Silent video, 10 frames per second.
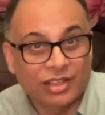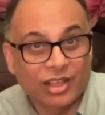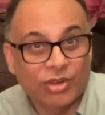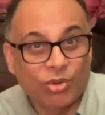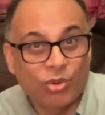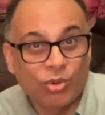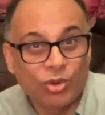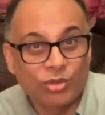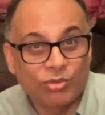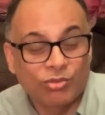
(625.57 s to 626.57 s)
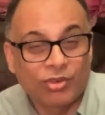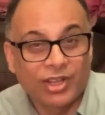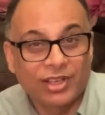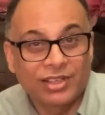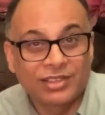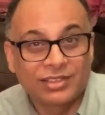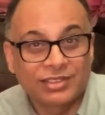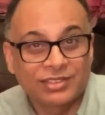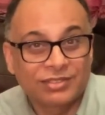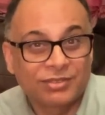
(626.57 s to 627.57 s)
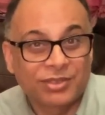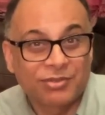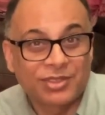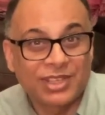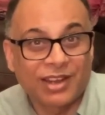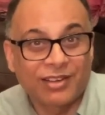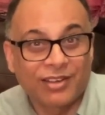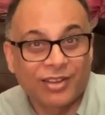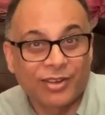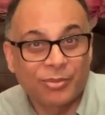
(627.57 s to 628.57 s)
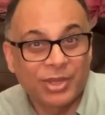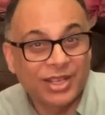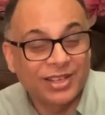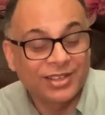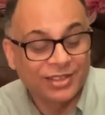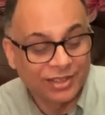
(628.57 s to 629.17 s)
can hold one $50-$100 bill.